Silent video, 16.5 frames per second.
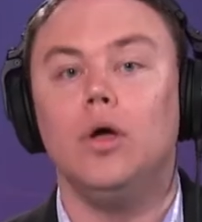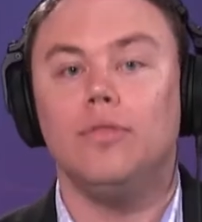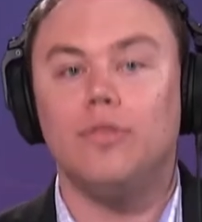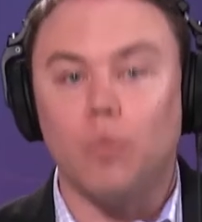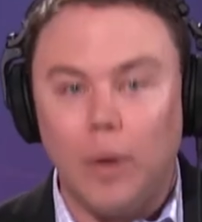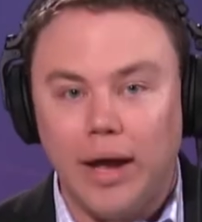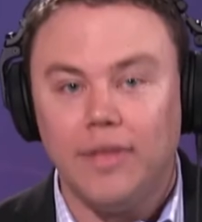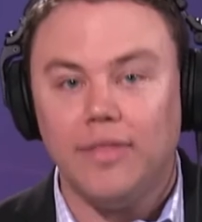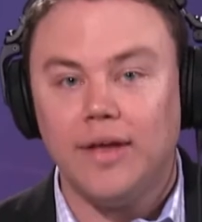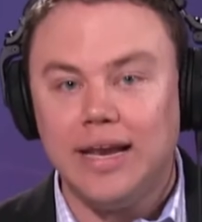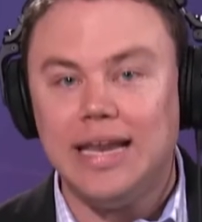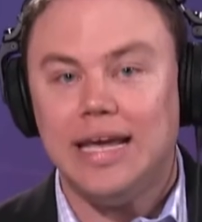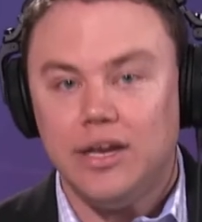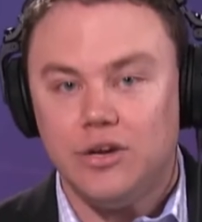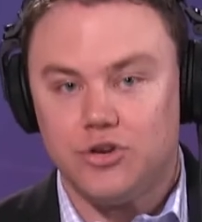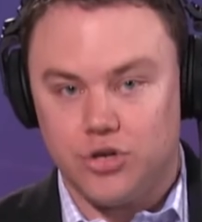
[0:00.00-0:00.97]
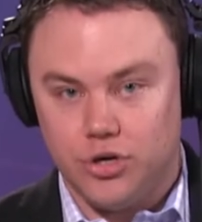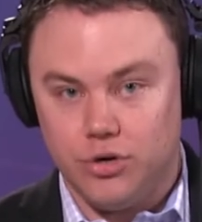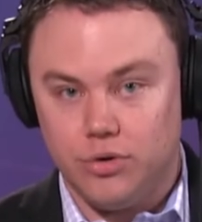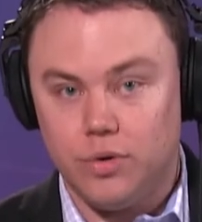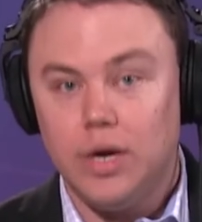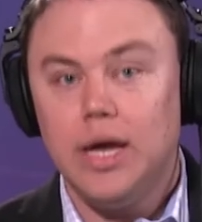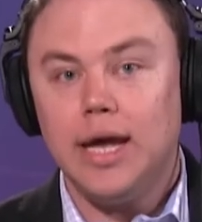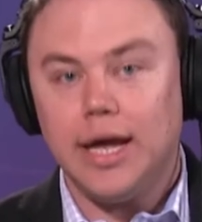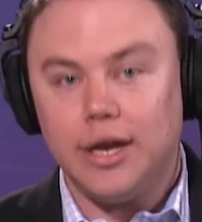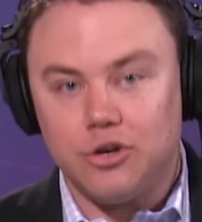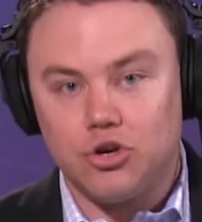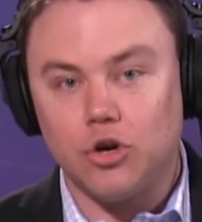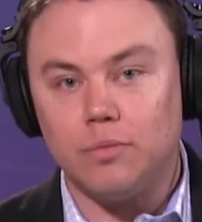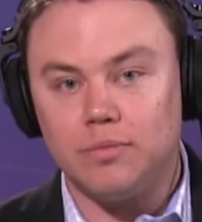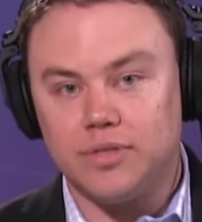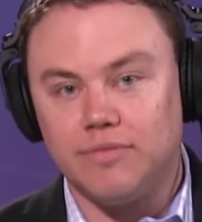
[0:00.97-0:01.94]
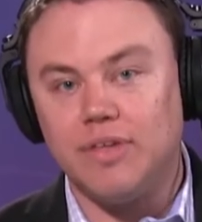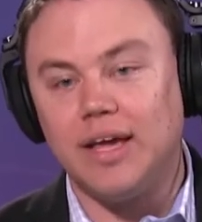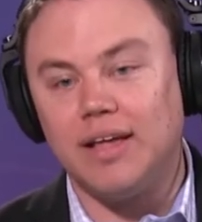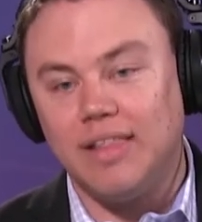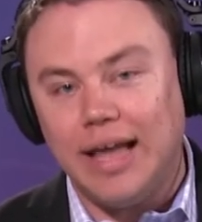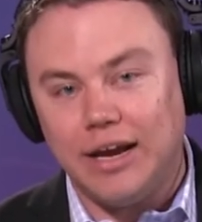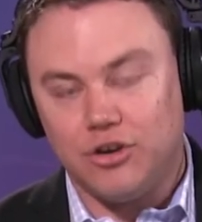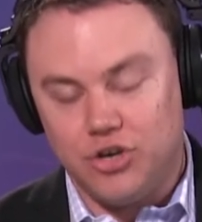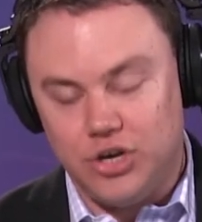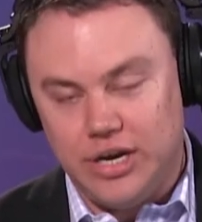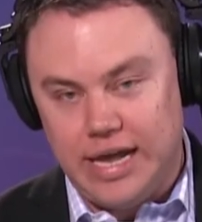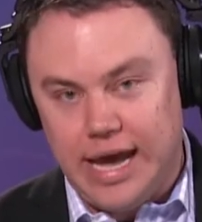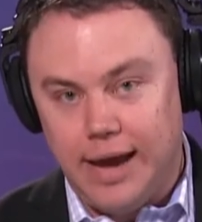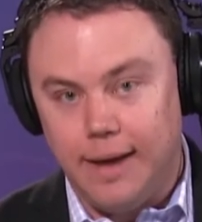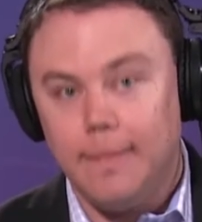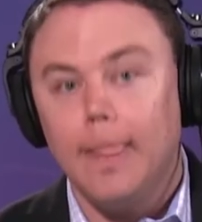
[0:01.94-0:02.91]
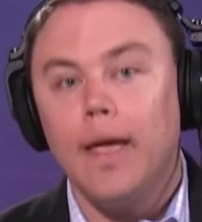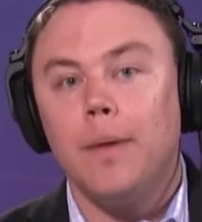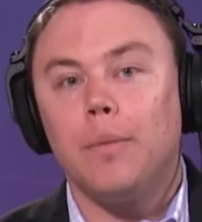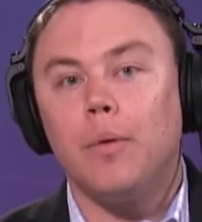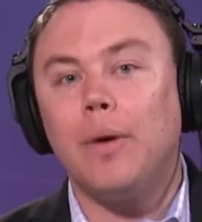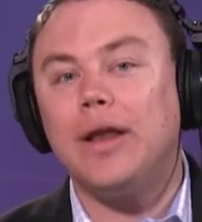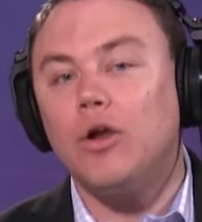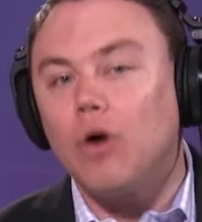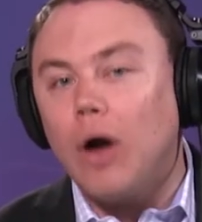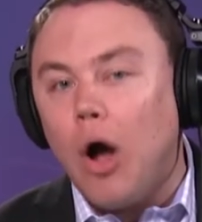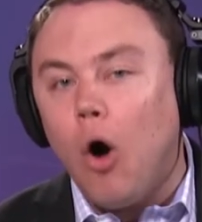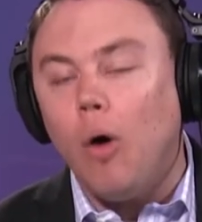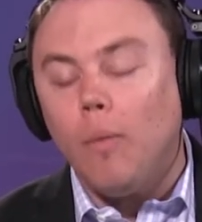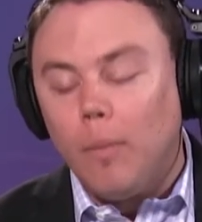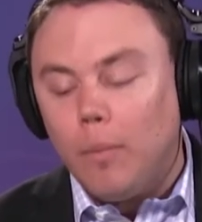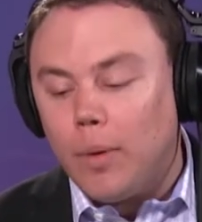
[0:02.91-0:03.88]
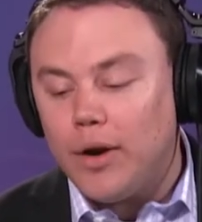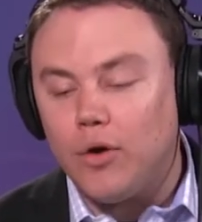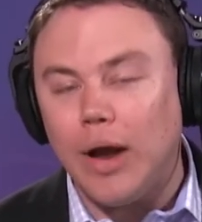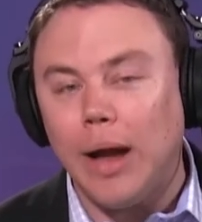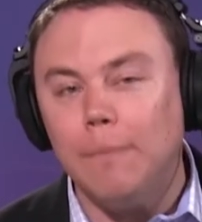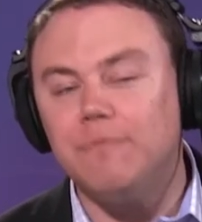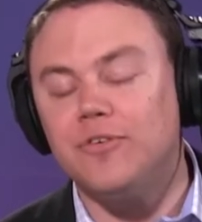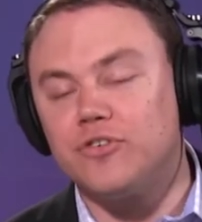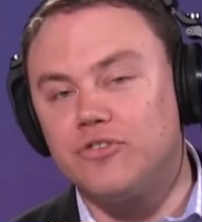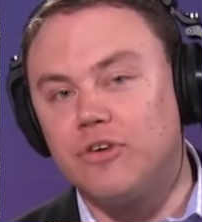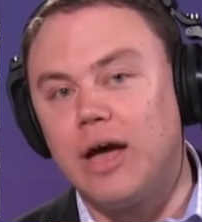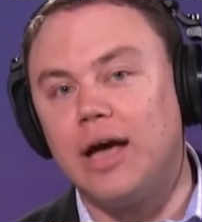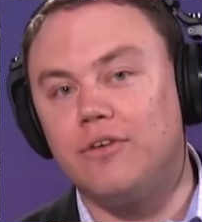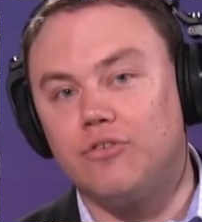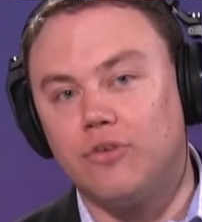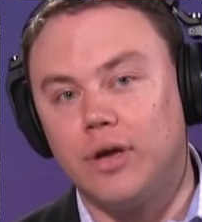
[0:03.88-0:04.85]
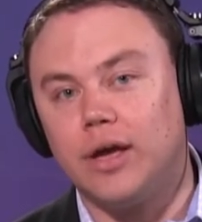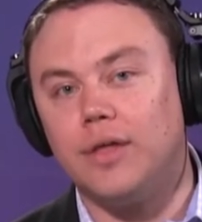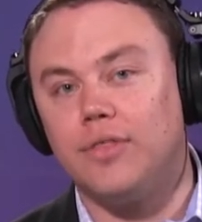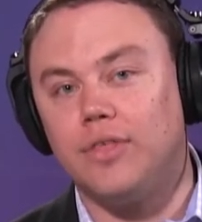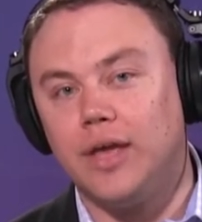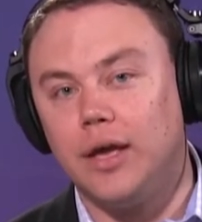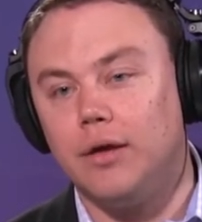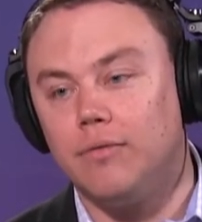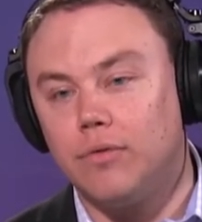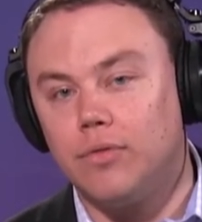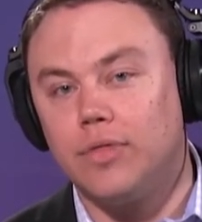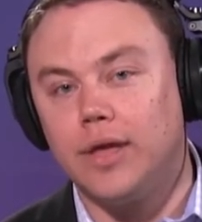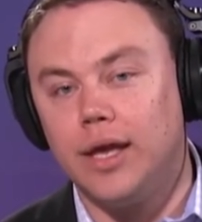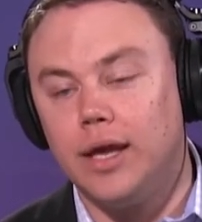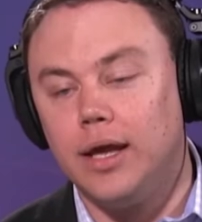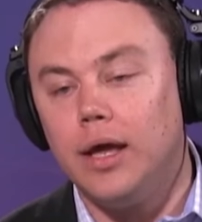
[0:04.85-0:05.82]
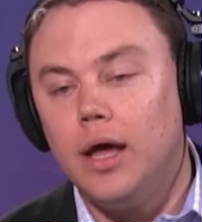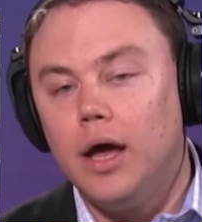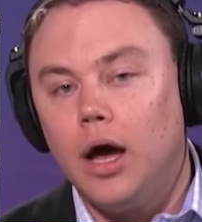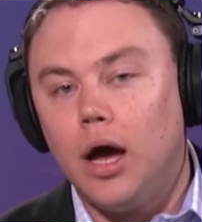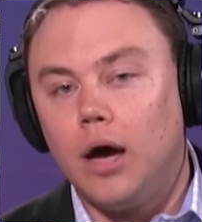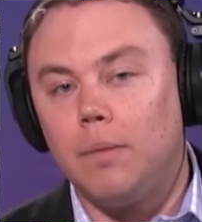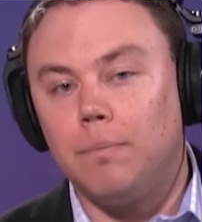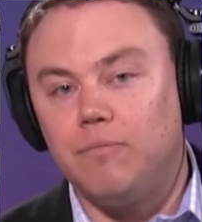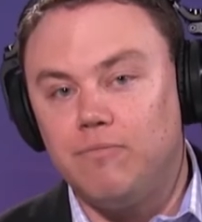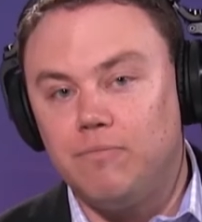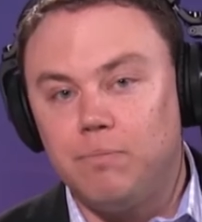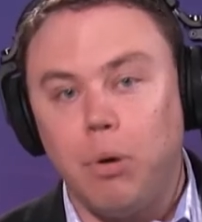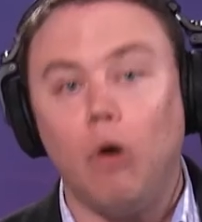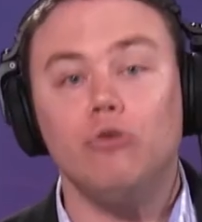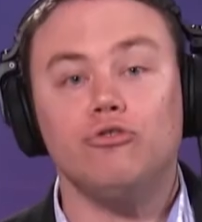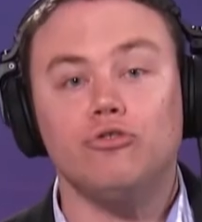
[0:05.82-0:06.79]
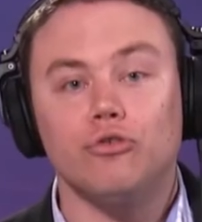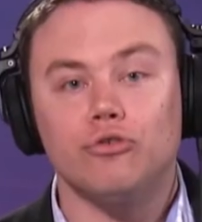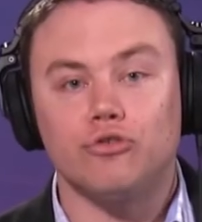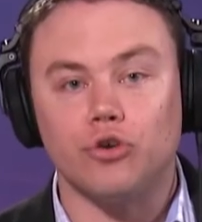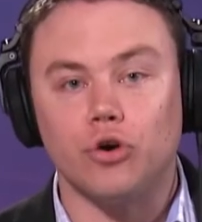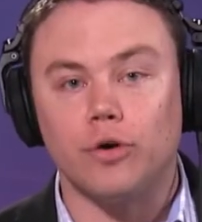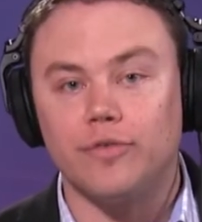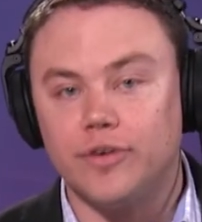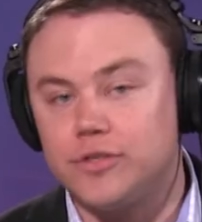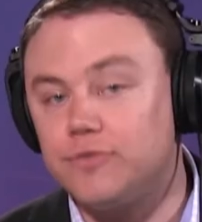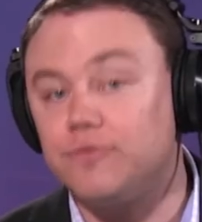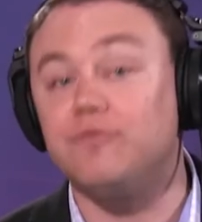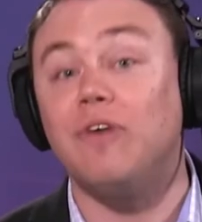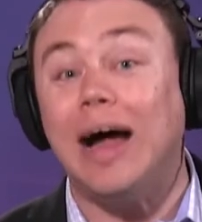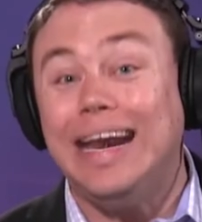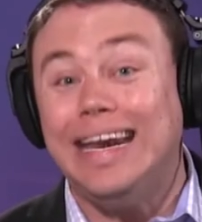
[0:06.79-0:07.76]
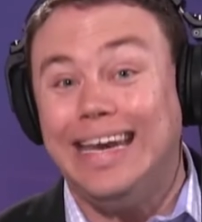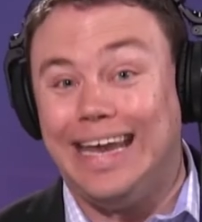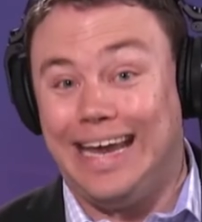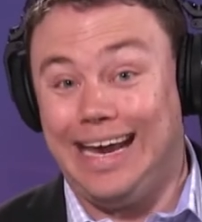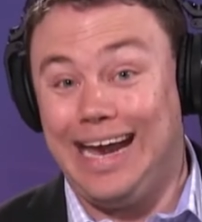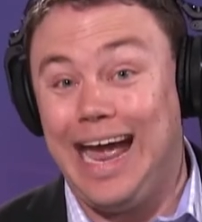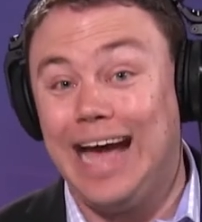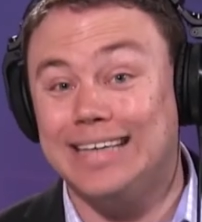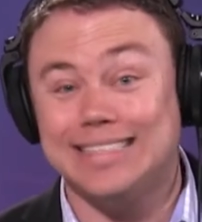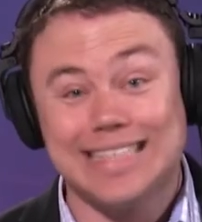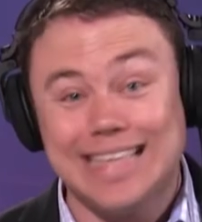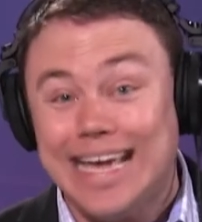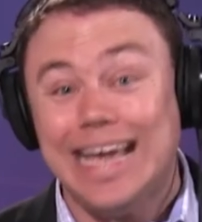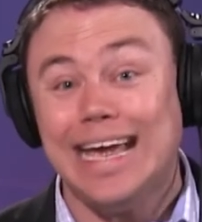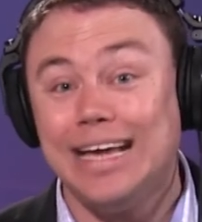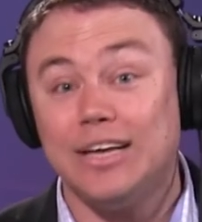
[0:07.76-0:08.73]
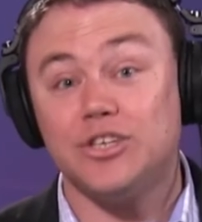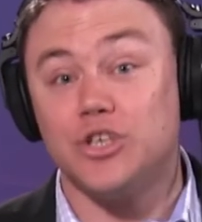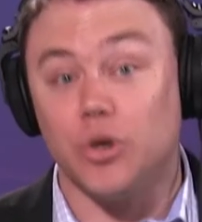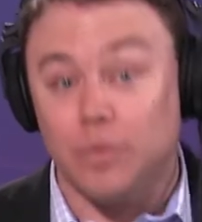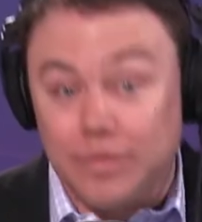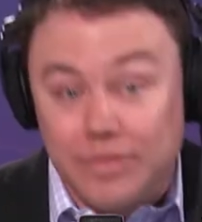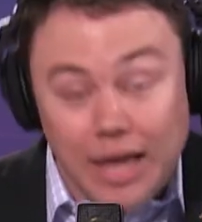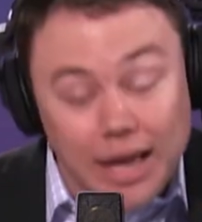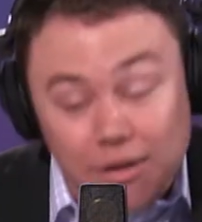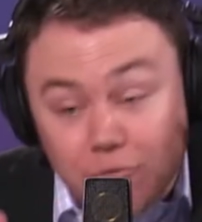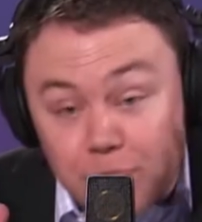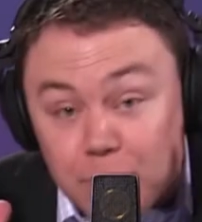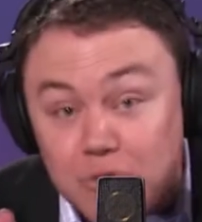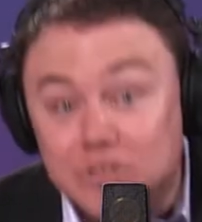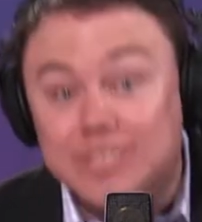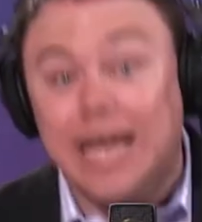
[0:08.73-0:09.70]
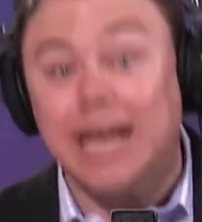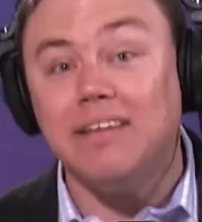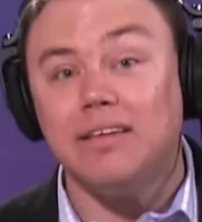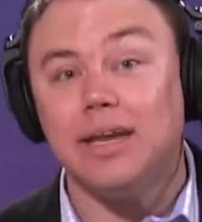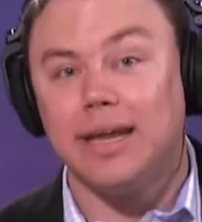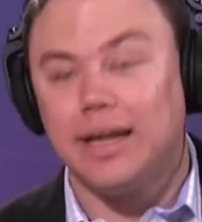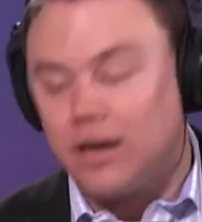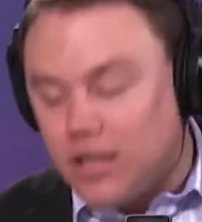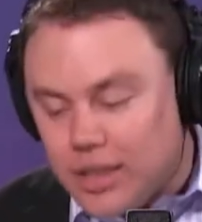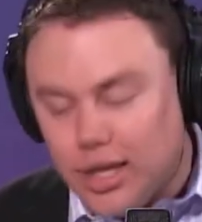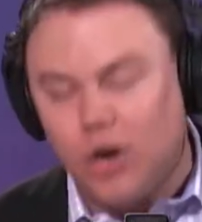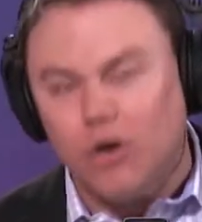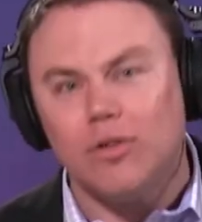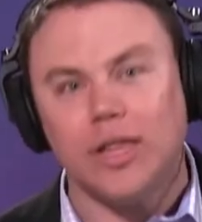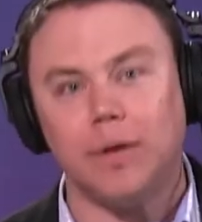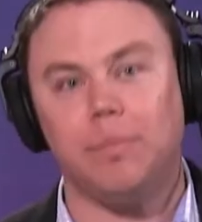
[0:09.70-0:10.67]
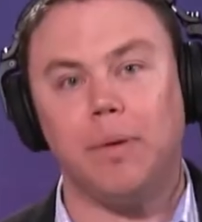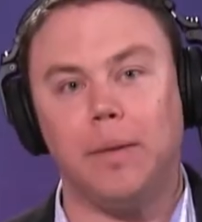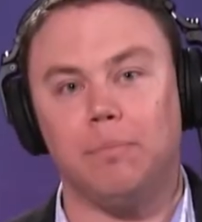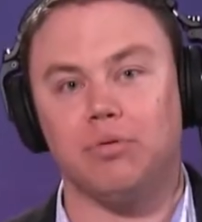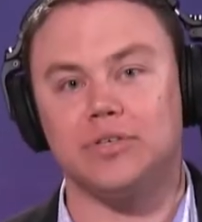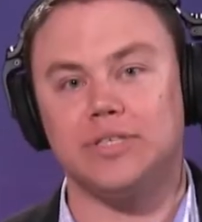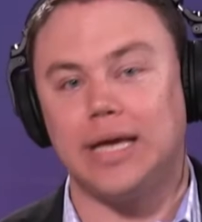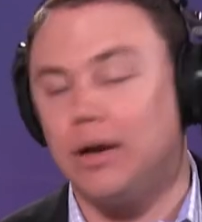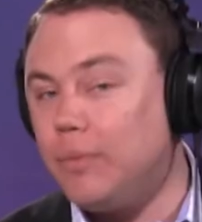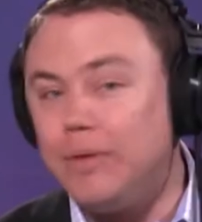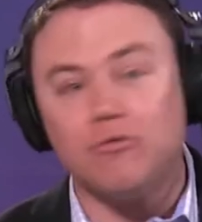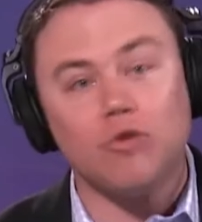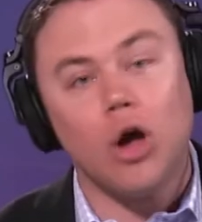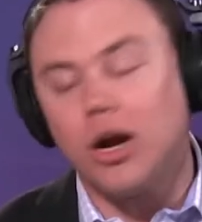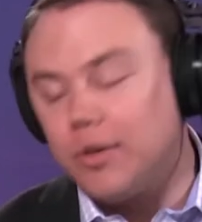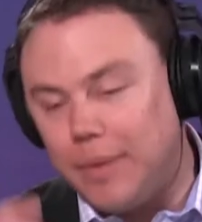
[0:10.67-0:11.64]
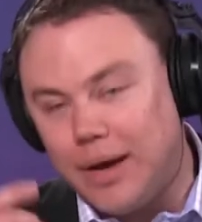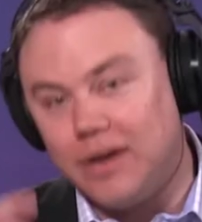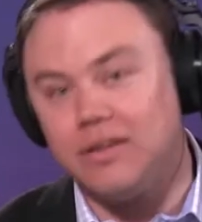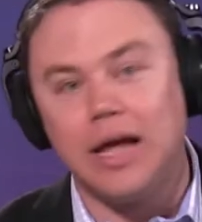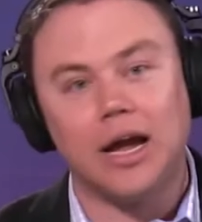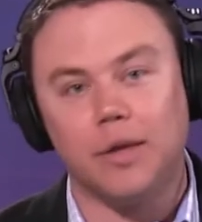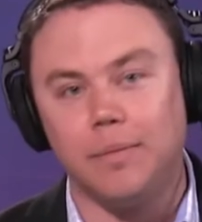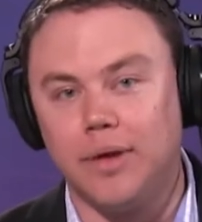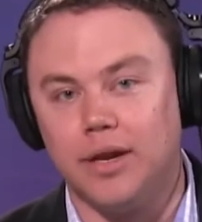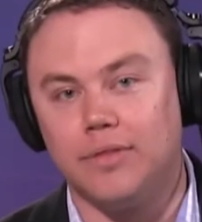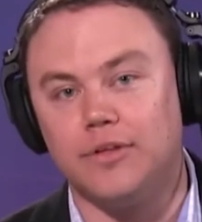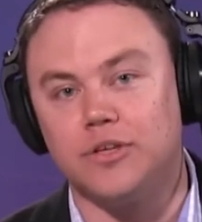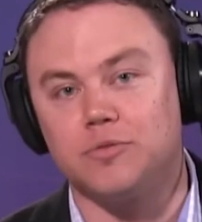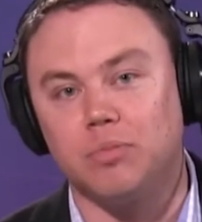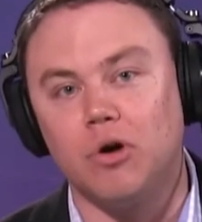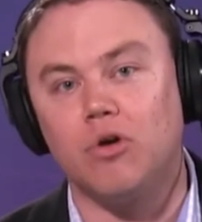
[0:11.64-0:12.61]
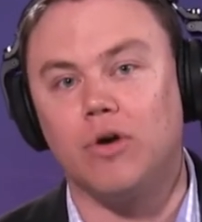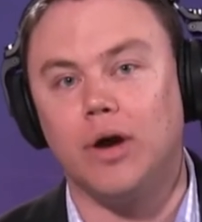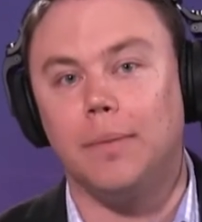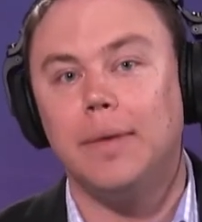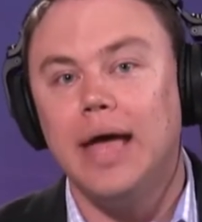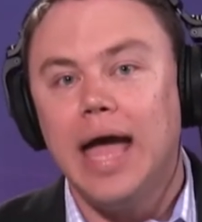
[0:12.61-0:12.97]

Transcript: the way they need to in terms of the election day but when you're oh, when you're emphasizing the the uh, postal service funding as the issue they have presented it clearly been presented we've talked about a document in this program